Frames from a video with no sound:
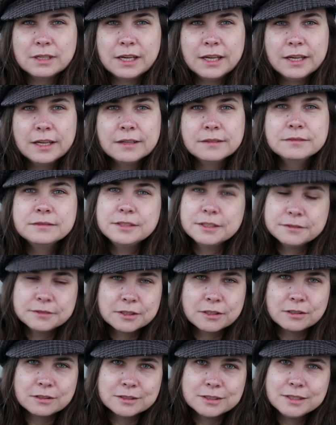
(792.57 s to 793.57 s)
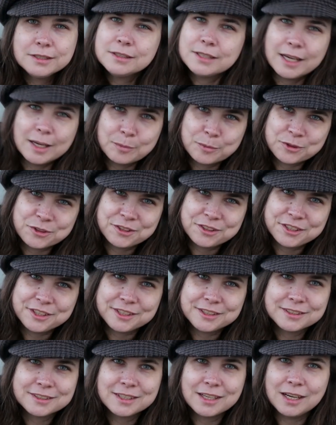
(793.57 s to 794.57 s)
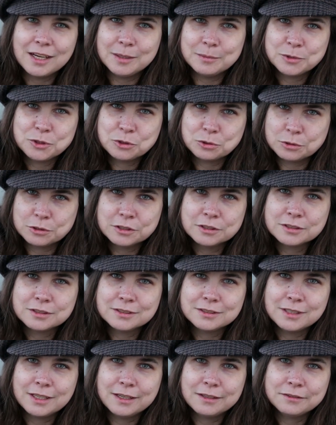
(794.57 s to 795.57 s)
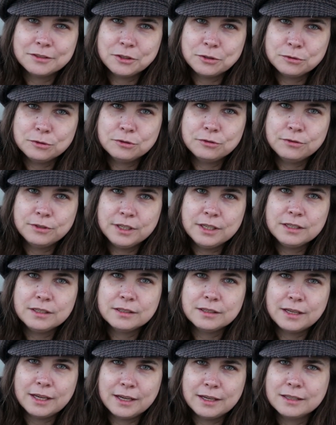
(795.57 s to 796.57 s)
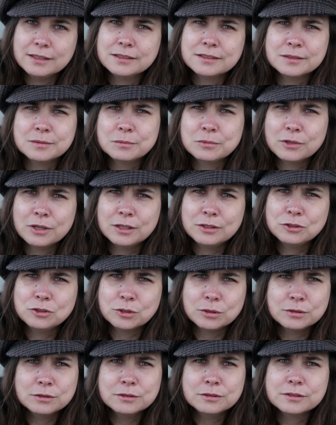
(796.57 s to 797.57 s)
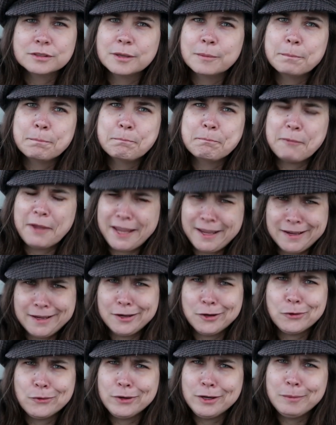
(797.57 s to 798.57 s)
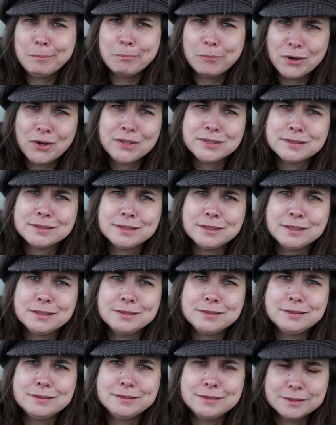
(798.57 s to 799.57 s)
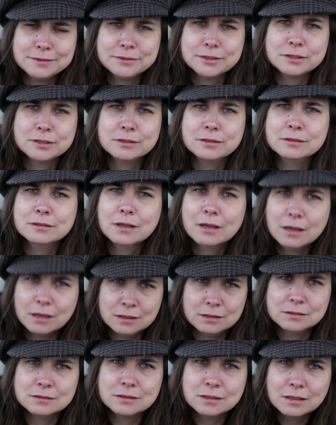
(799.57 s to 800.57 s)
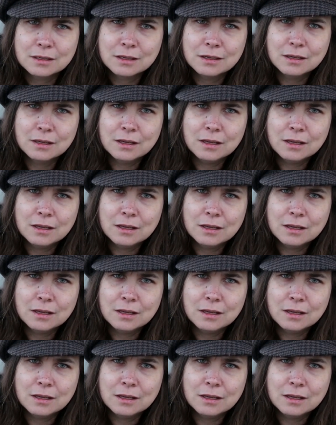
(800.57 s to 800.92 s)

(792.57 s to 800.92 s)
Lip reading: I have difficulty damseling. I'm short and have huge feet and hands and broad shoulders. I'm angry, bossy, difficult cunt.